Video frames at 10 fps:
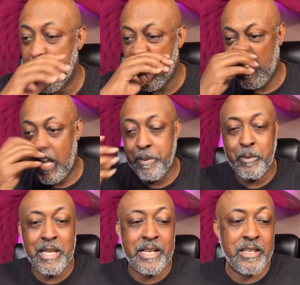A lot of people
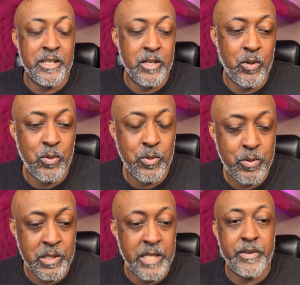like,
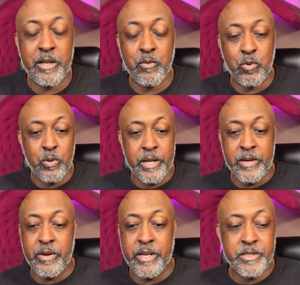living in rural
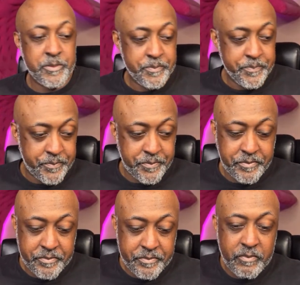areas
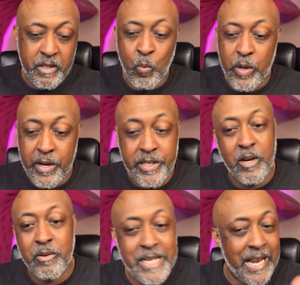where,
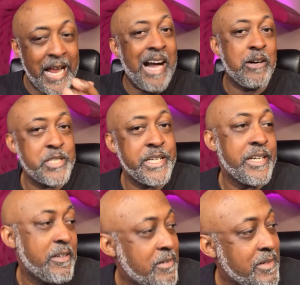we got a house
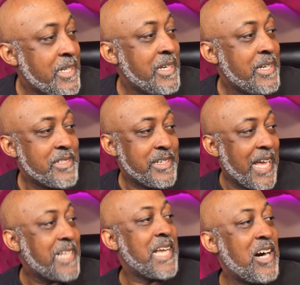here and the
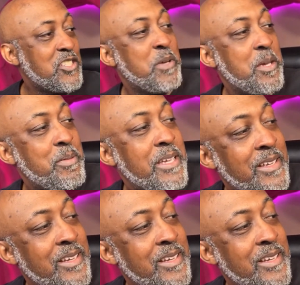next house may be,